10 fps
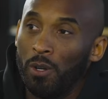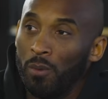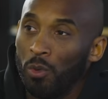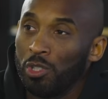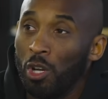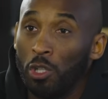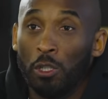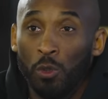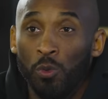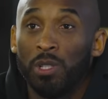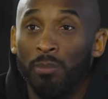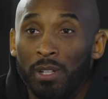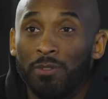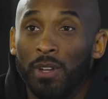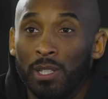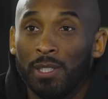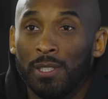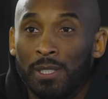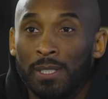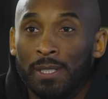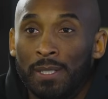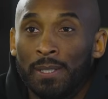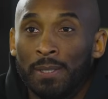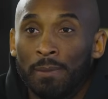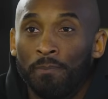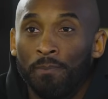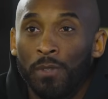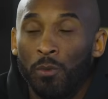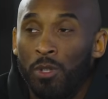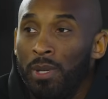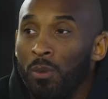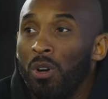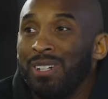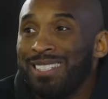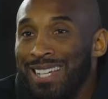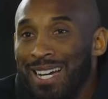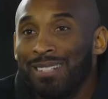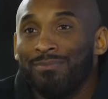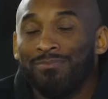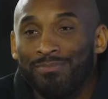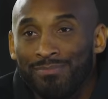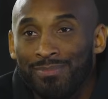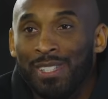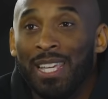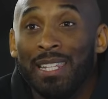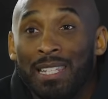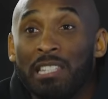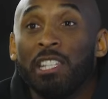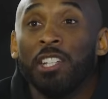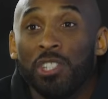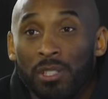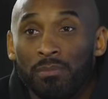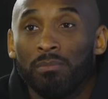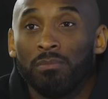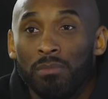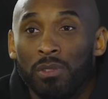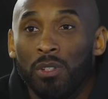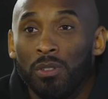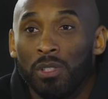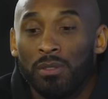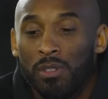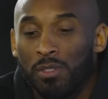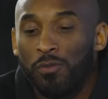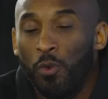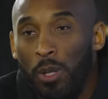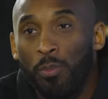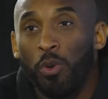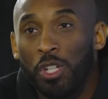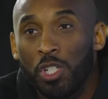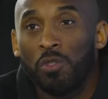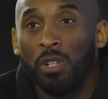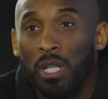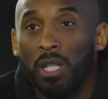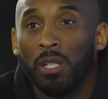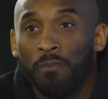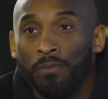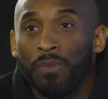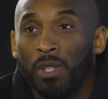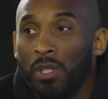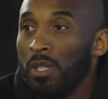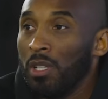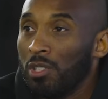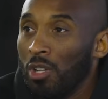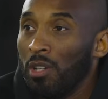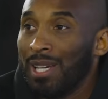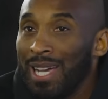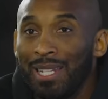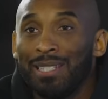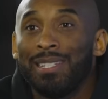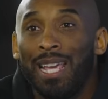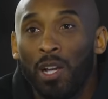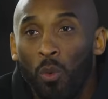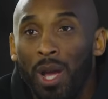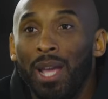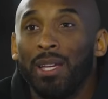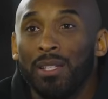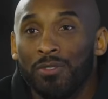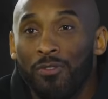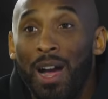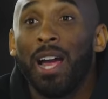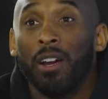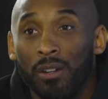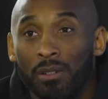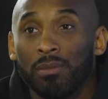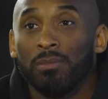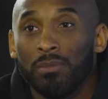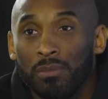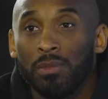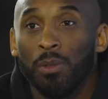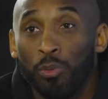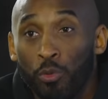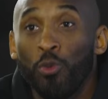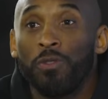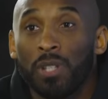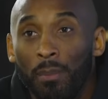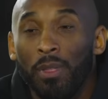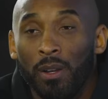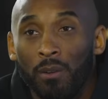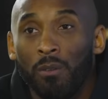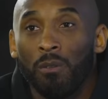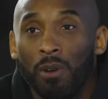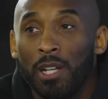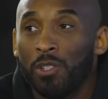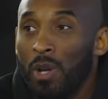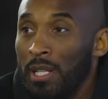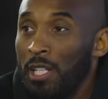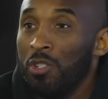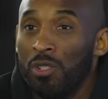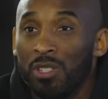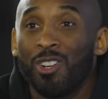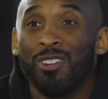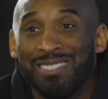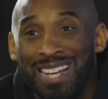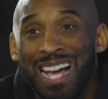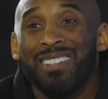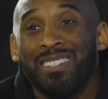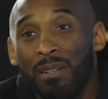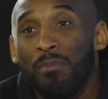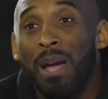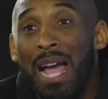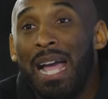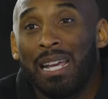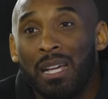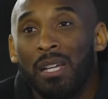we're starting to lose the big fella. What do you mean? Well, he's not getting the attention. This 40-point streak is starting to kind of take away his fire to prove something, right? So I need you to start dialing it back.